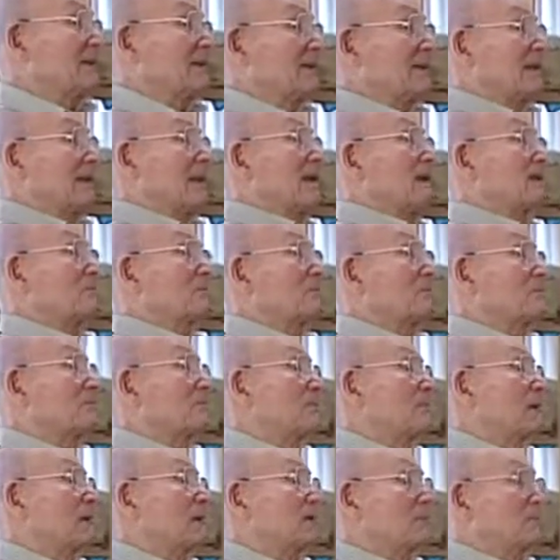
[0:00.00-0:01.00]
and that,
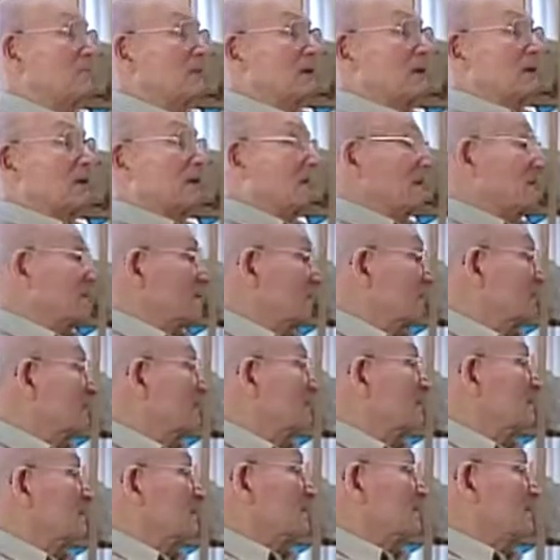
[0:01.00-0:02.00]
bing, bing,
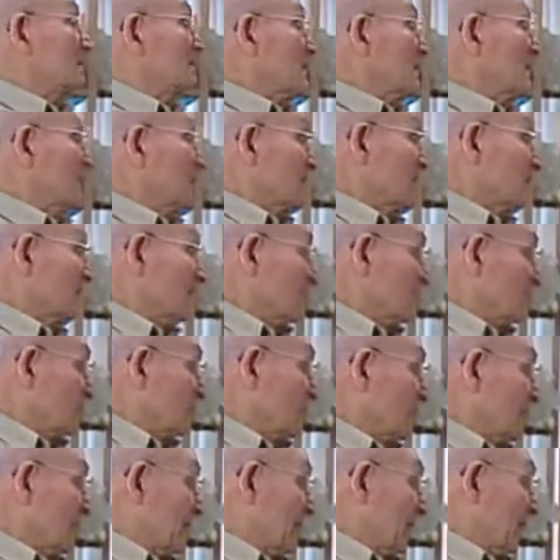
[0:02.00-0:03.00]
see, same
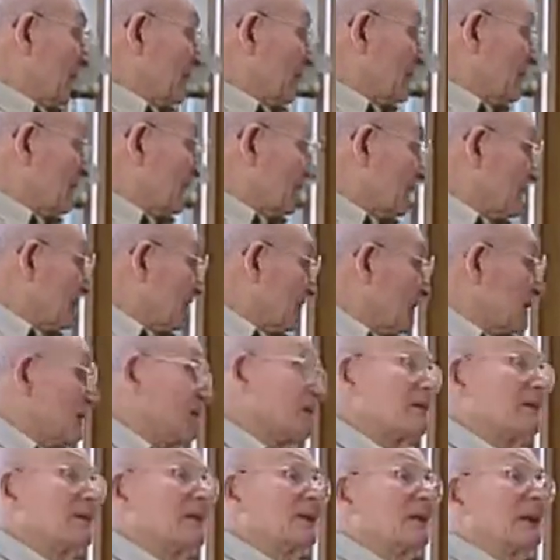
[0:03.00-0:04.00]
right here,
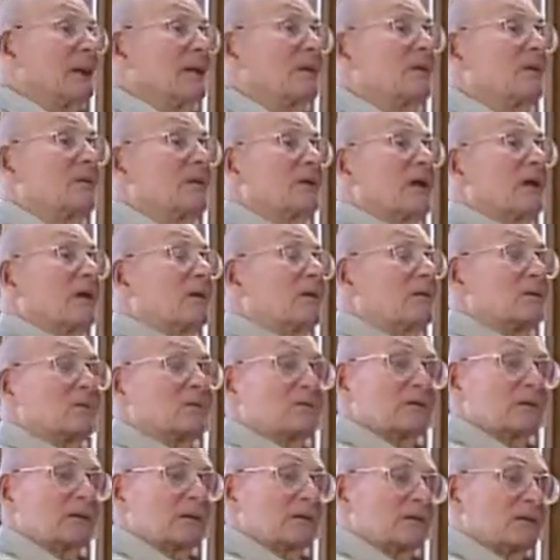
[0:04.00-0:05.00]
yellow, yellow,
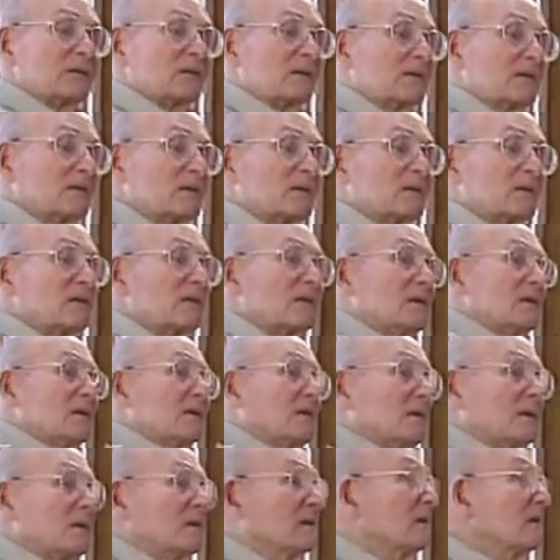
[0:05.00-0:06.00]
see.
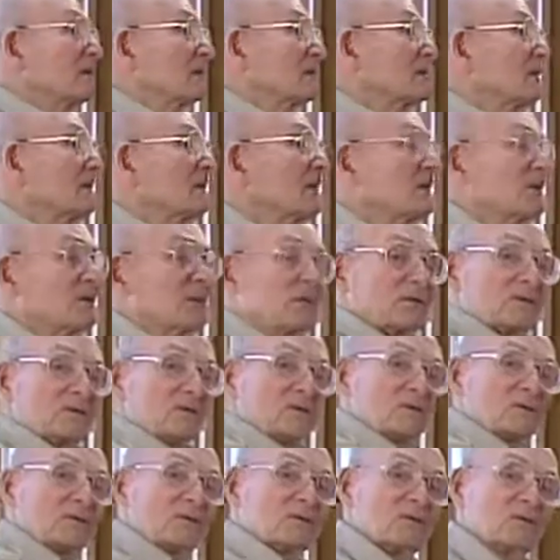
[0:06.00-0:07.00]

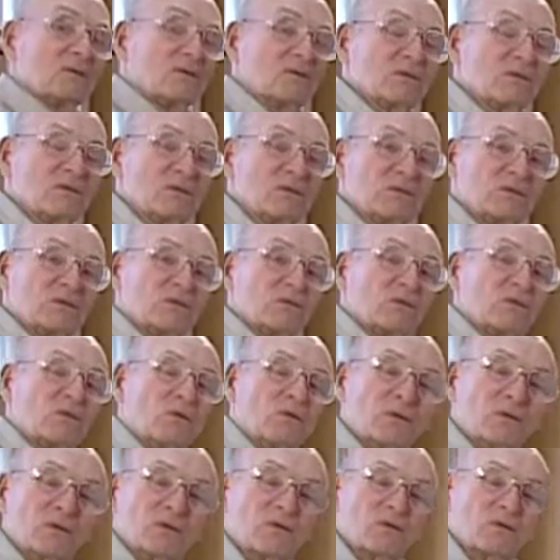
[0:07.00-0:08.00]
You
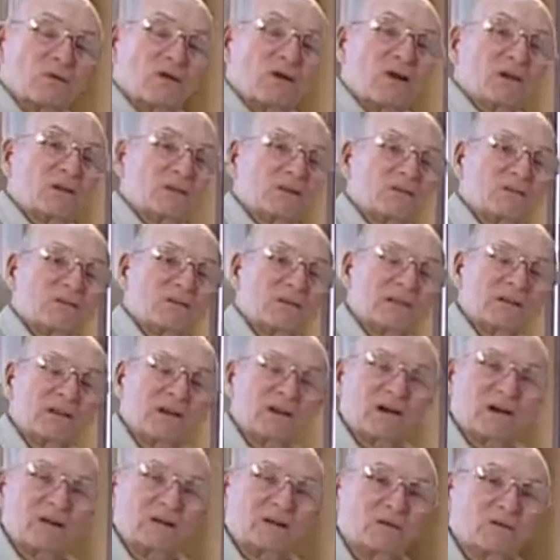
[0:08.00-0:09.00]
go across with
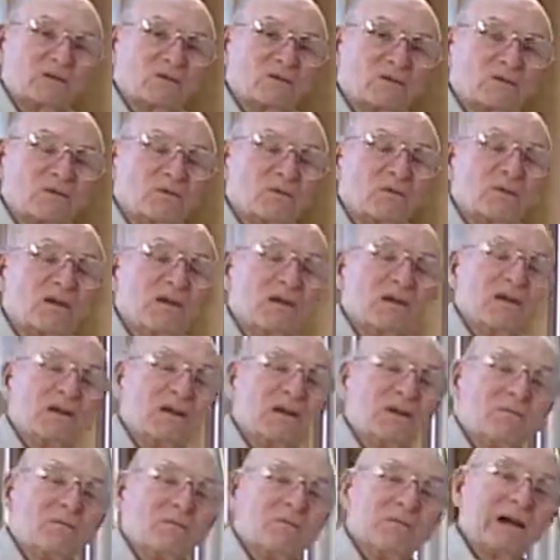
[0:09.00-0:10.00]
color too,
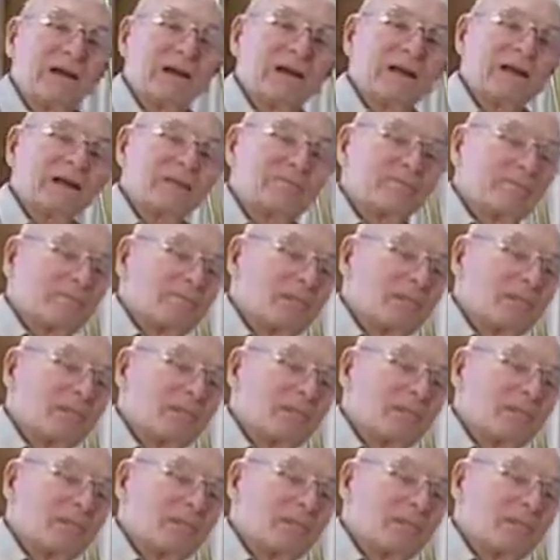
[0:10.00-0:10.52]
by